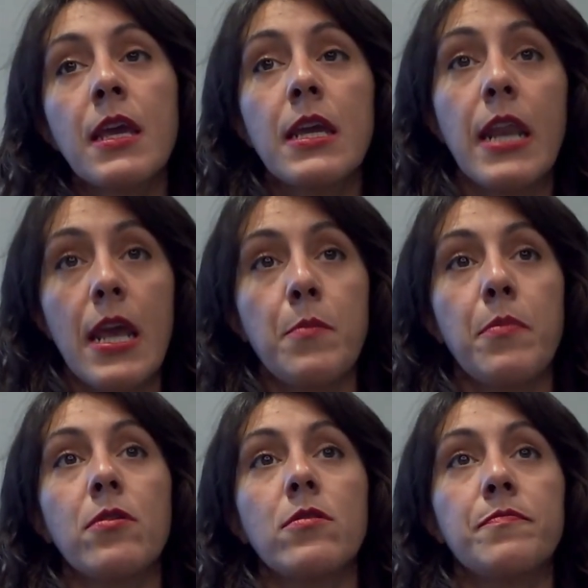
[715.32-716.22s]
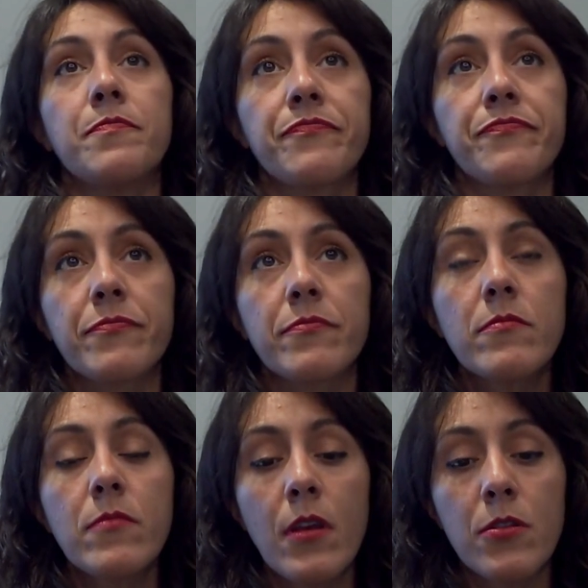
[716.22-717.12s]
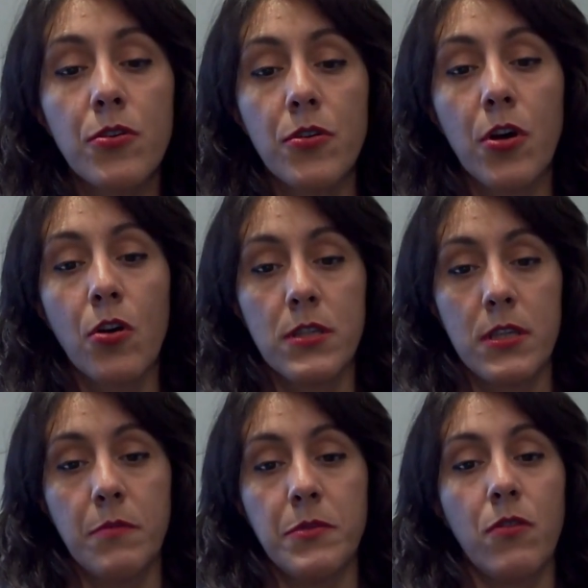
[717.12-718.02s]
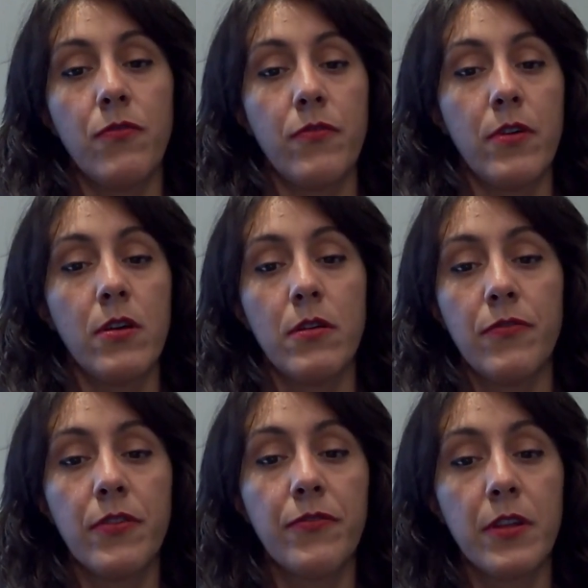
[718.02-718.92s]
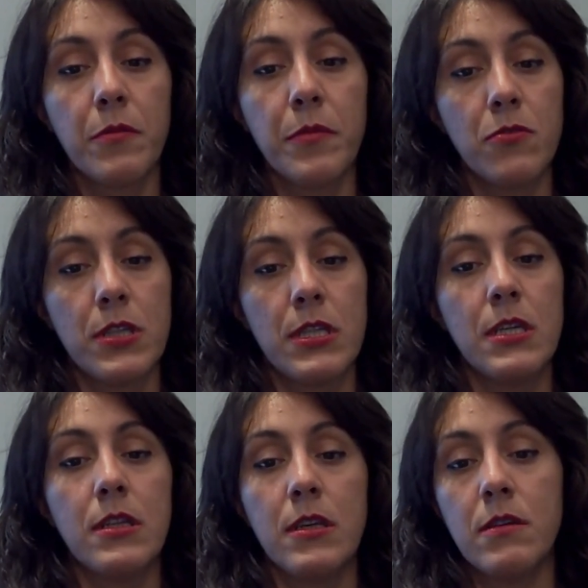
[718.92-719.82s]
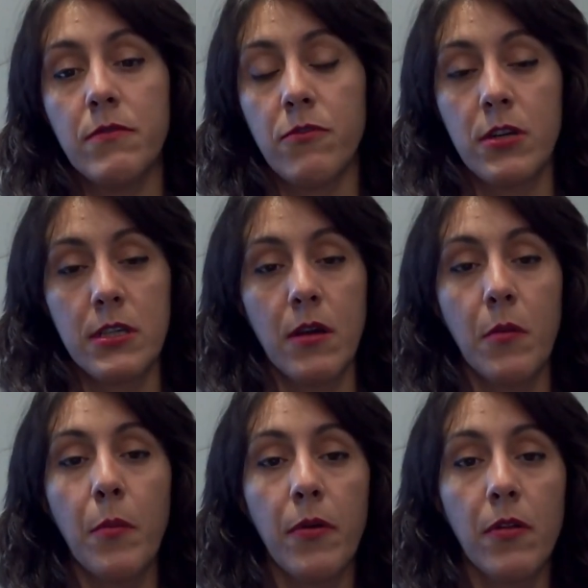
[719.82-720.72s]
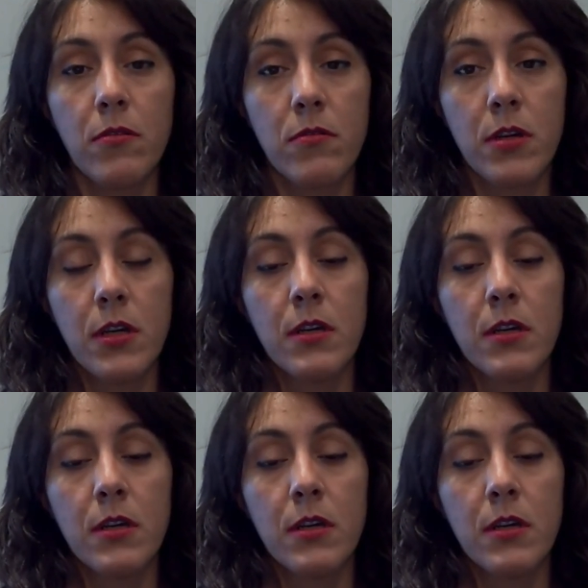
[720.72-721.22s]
enable the concepts of a 15-minute city, for example,